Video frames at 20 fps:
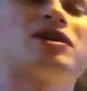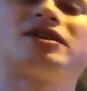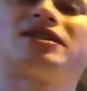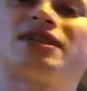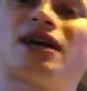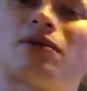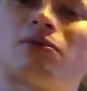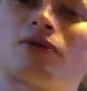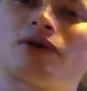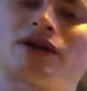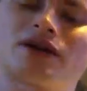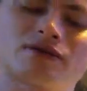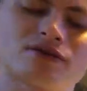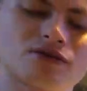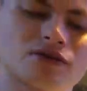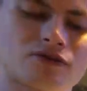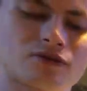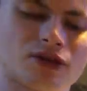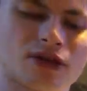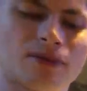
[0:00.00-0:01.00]
I dabble in that,
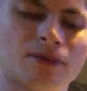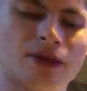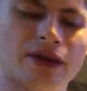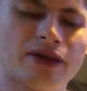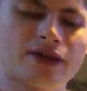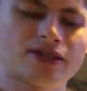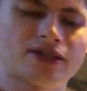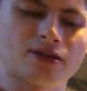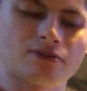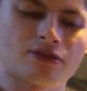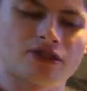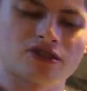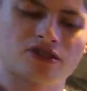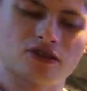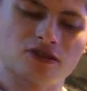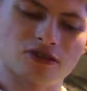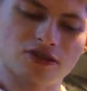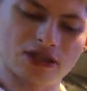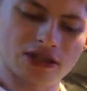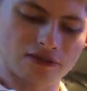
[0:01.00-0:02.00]
sort of like dip my
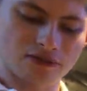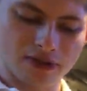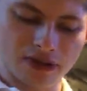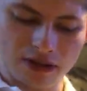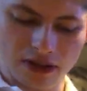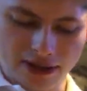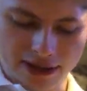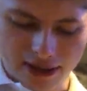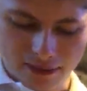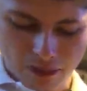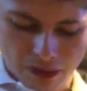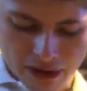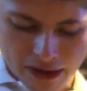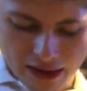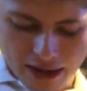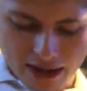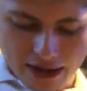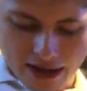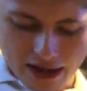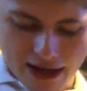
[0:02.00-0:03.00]
toes in, if you like.
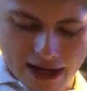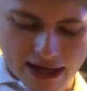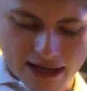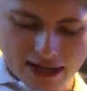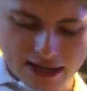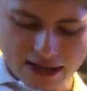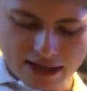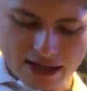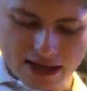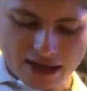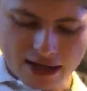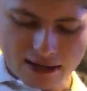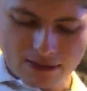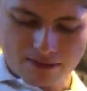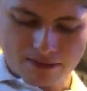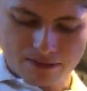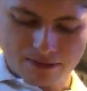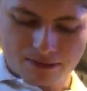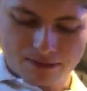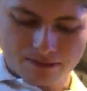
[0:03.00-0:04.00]
And
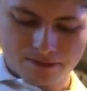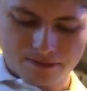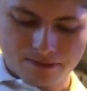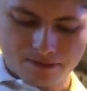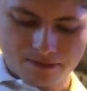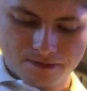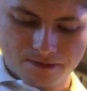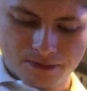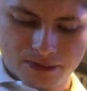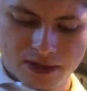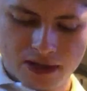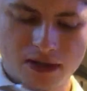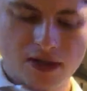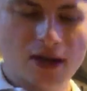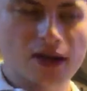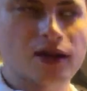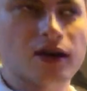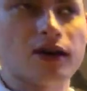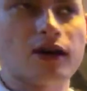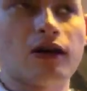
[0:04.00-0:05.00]
I
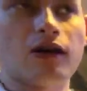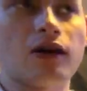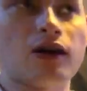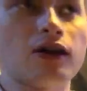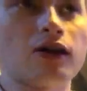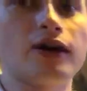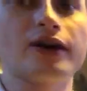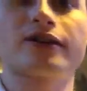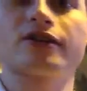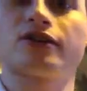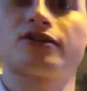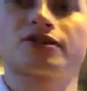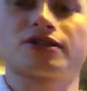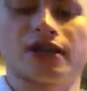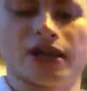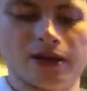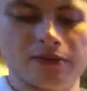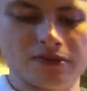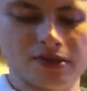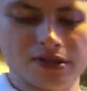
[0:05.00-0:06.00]
like those
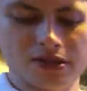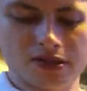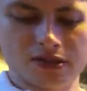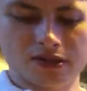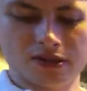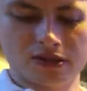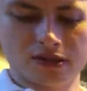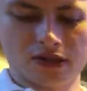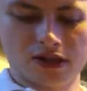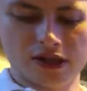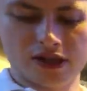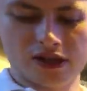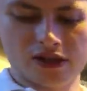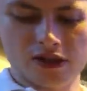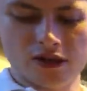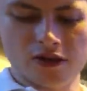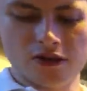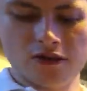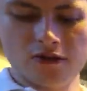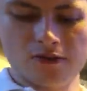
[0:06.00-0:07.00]
games. I
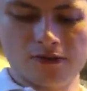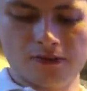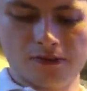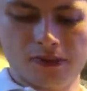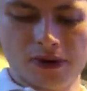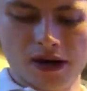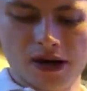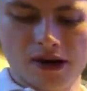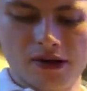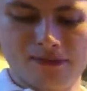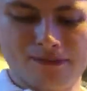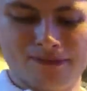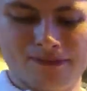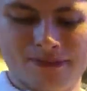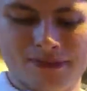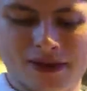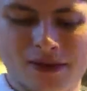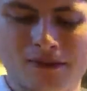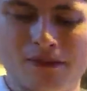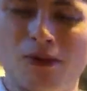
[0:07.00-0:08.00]
do, but
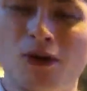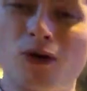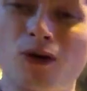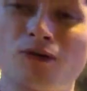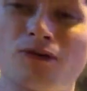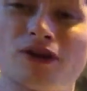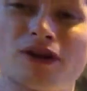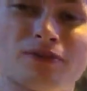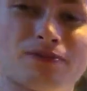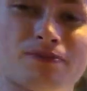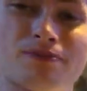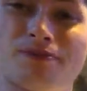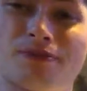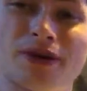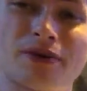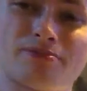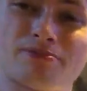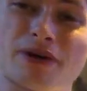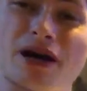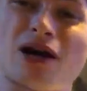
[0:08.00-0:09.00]
I'm more of a
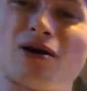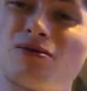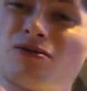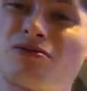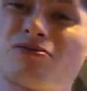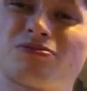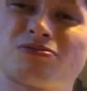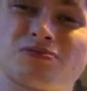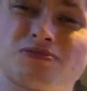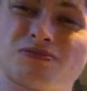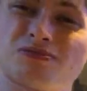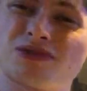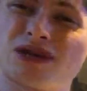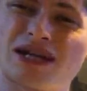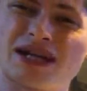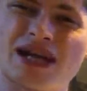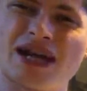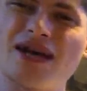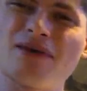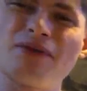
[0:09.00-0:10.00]
big battle
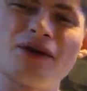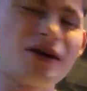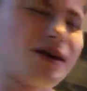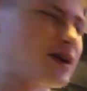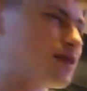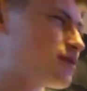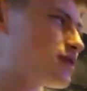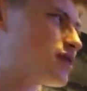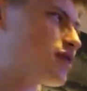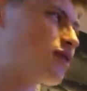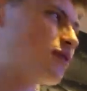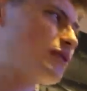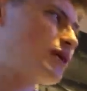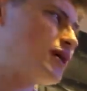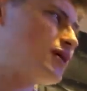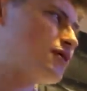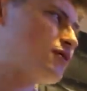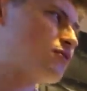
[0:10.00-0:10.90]
gamer, if you know what I mean.